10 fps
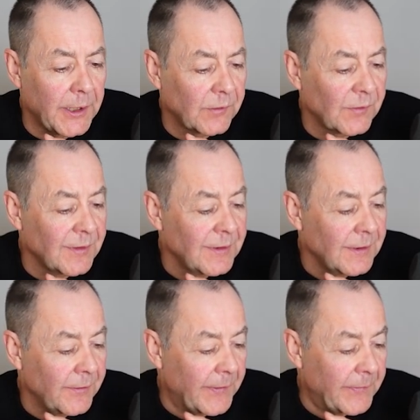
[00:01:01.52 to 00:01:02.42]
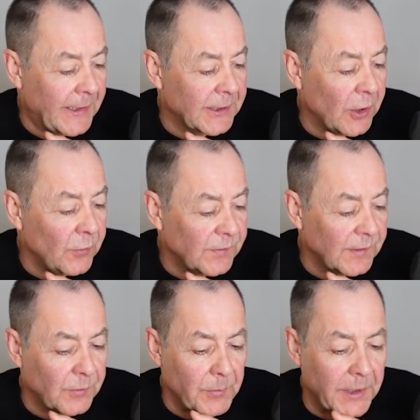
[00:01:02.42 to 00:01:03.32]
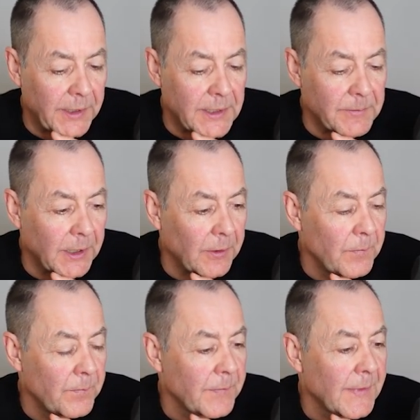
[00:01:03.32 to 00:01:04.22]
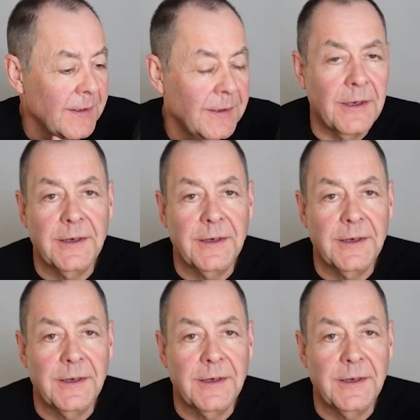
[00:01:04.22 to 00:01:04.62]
it, and then that goes into my email, and I